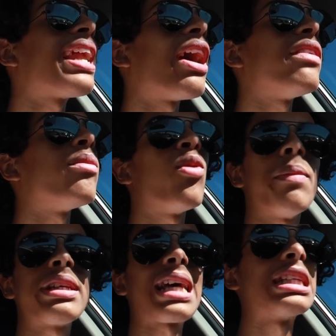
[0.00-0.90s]
out even more
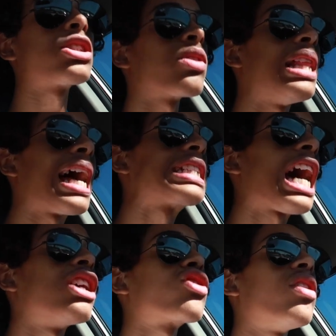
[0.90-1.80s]
because I just realized
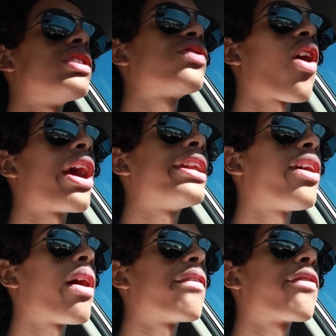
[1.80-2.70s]
I drove this far and
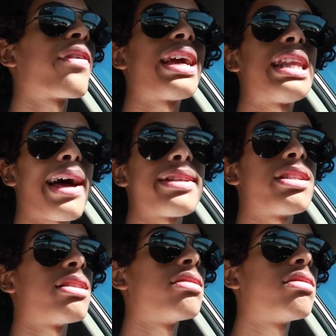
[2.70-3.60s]
don't have a freaking
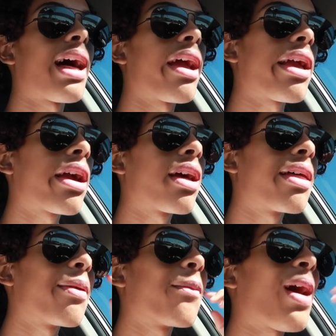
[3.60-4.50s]
license. Like,
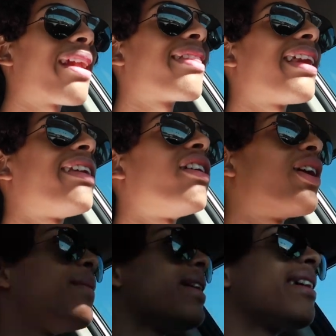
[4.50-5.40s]
why did that dawn
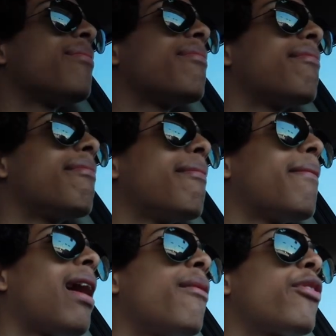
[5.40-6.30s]
on me? I'm